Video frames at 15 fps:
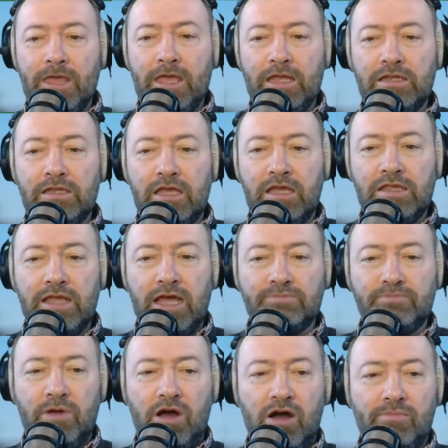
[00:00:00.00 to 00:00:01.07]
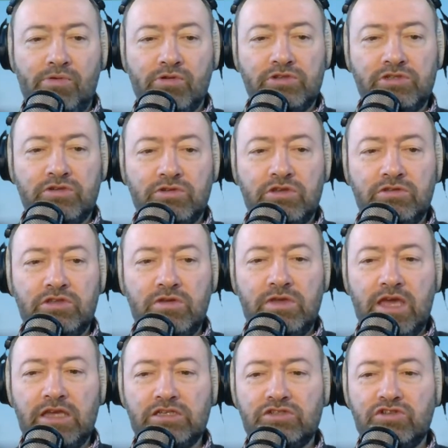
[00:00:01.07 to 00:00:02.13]
In that part of Portugal, you do
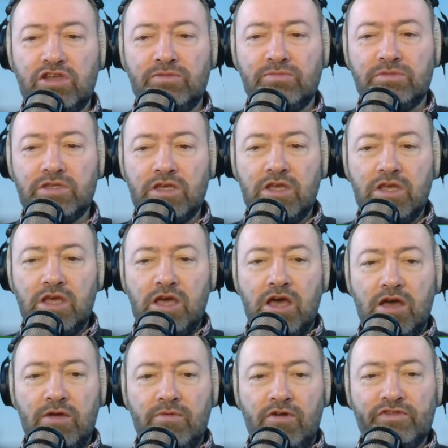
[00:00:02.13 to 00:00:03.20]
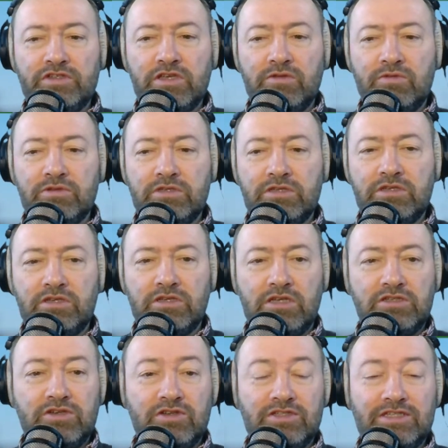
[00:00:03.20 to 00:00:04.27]
get extremes. Obviously, it was,
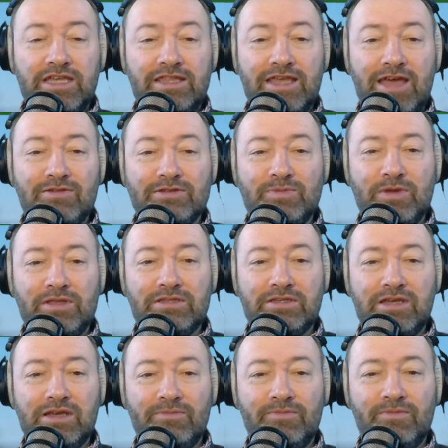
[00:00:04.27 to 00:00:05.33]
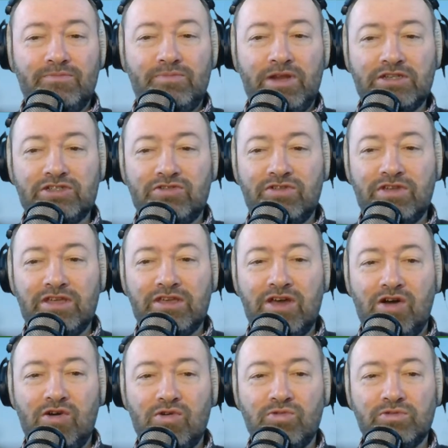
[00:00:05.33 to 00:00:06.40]
as you could see there, it was a bit blustery and
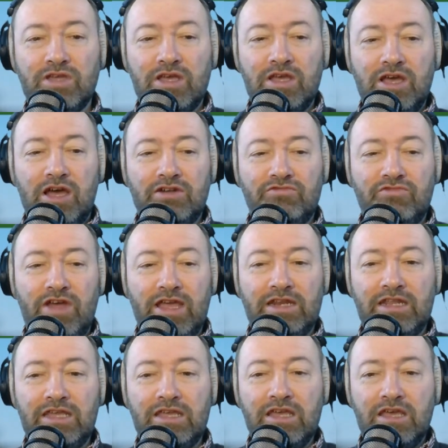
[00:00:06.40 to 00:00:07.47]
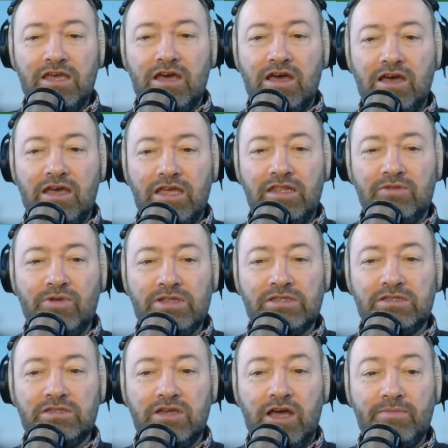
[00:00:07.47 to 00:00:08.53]
cold and rainy in the
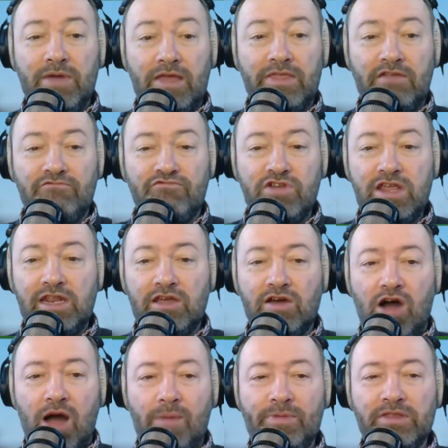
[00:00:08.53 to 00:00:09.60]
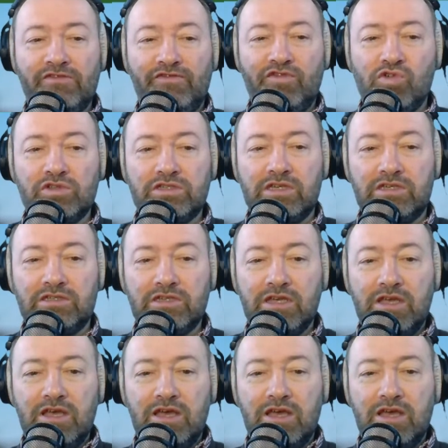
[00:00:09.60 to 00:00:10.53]
wintertime, and then really hot, up in the 40s